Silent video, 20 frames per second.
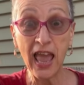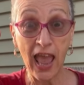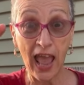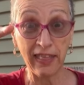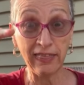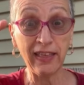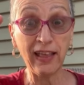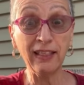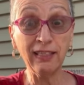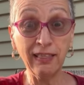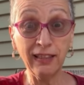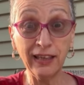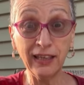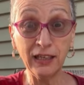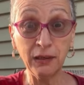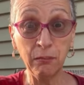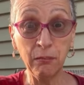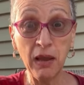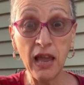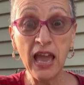And then
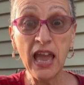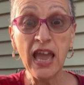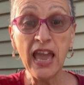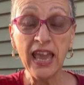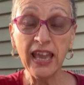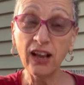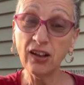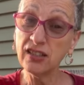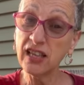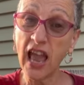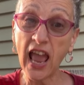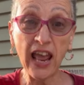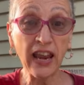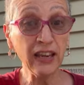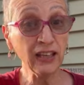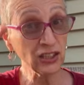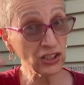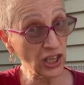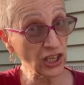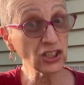Liam, he goes, and,
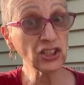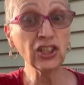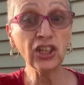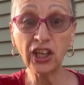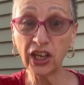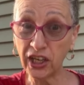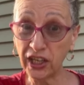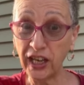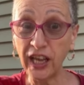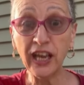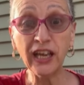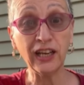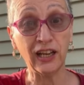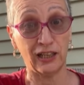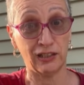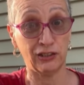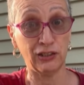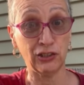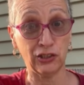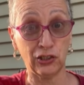and she could hit
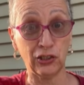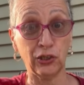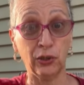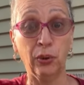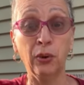us too.